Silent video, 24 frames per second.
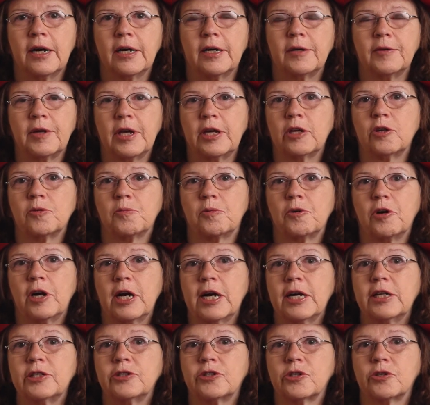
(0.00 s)

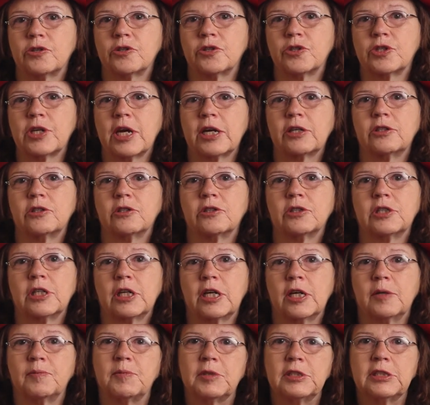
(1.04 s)
enterprise or sector to
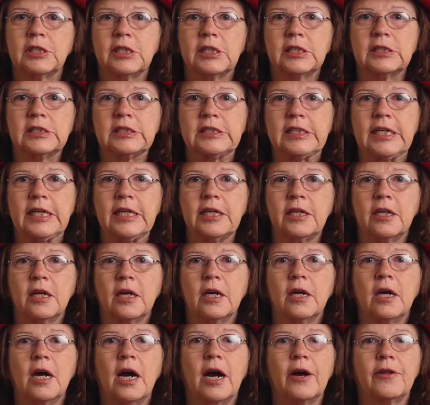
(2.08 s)
come into the state?
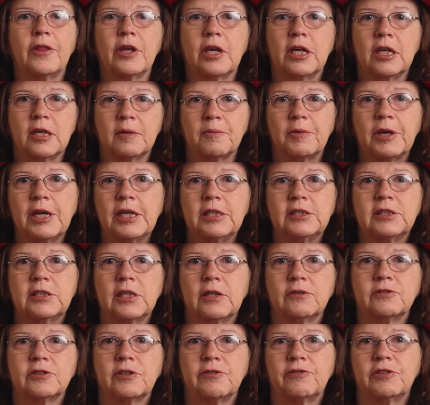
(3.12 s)
Are they going to pay
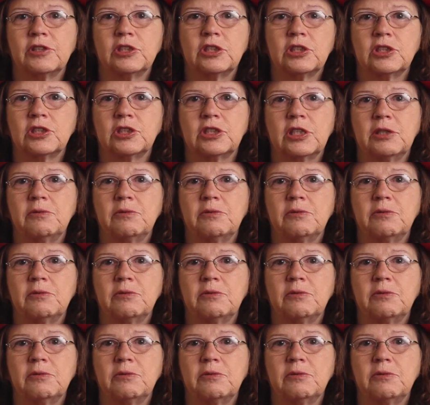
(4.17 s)
self-sufficiency